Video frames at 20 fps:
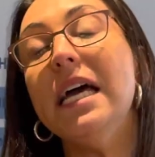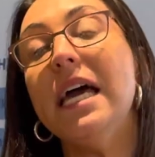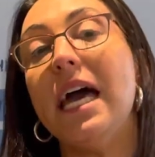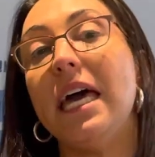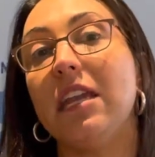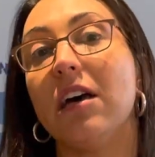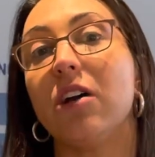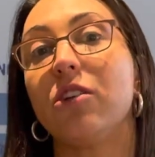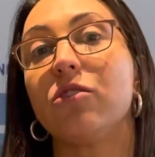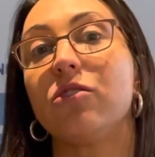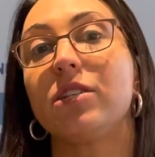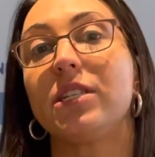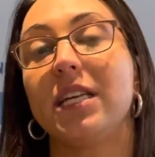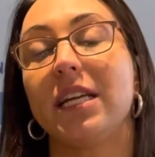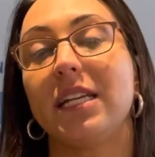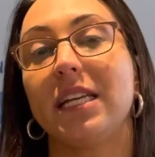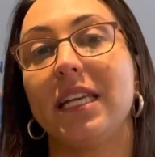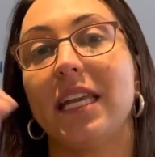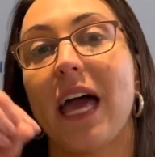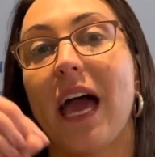and
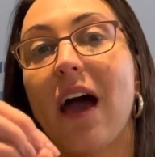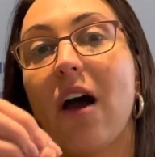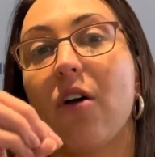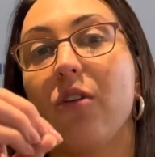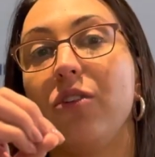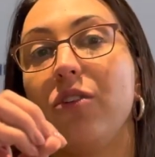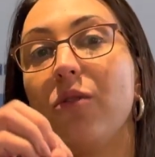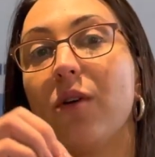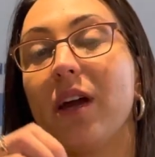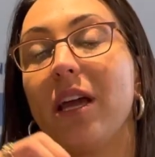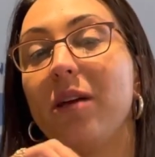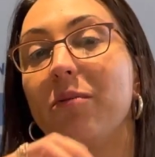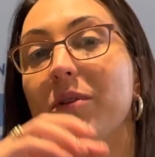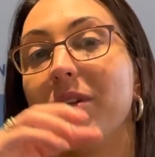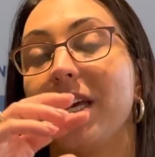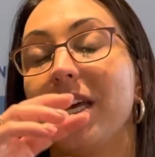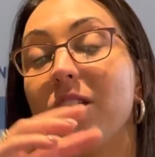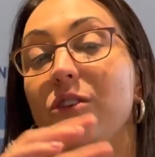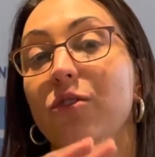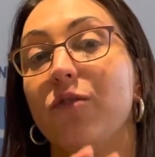understanding how you are able to
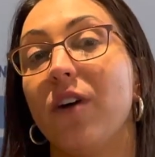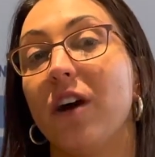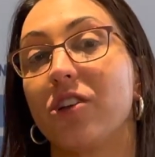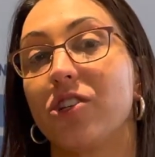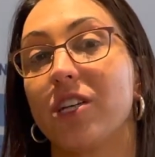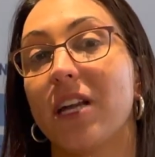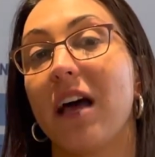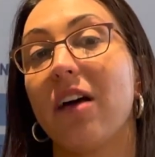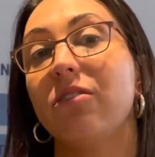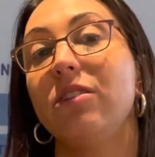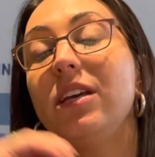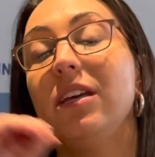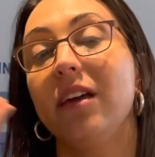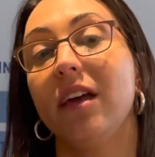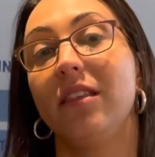get new functionality.